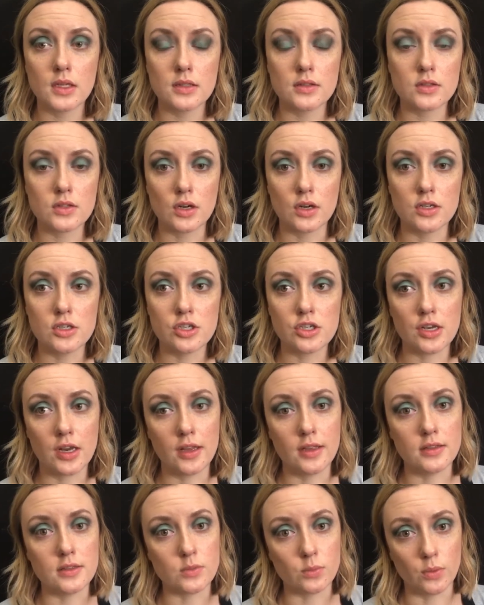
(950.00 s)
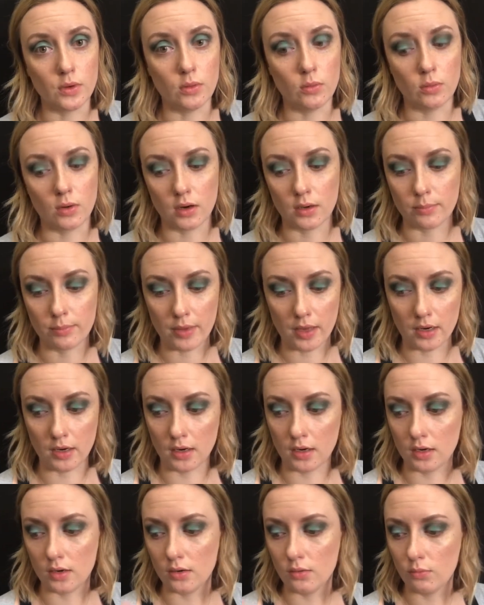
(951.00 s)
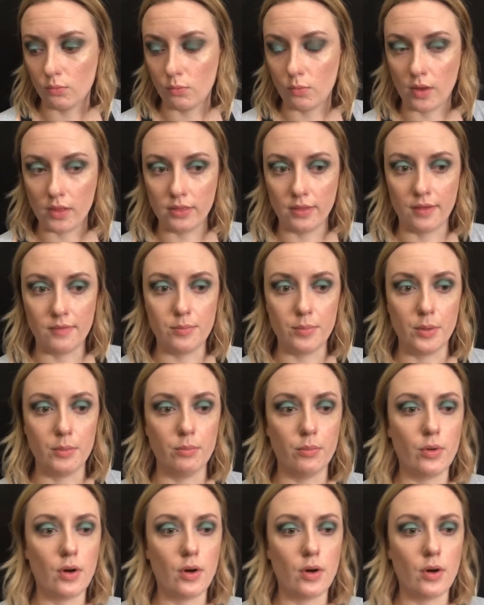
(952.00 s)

Certain shades will work better when they've been